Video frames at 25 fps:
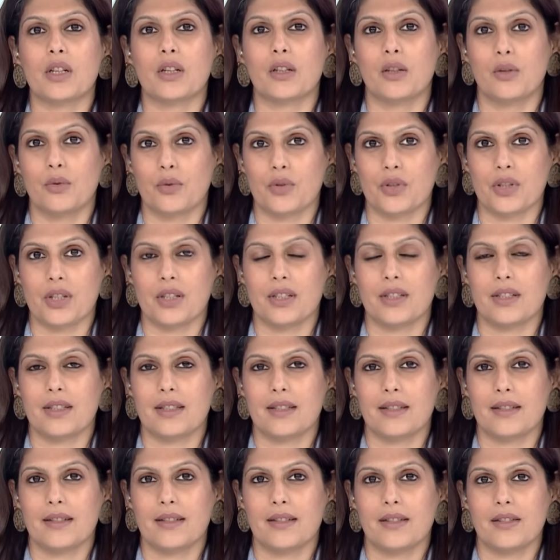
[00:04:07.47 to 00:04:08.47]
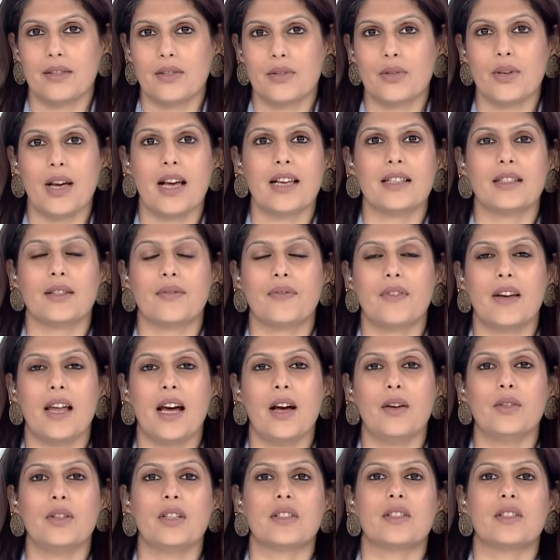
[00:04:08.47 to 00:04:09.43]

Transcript: closures. So as of now, the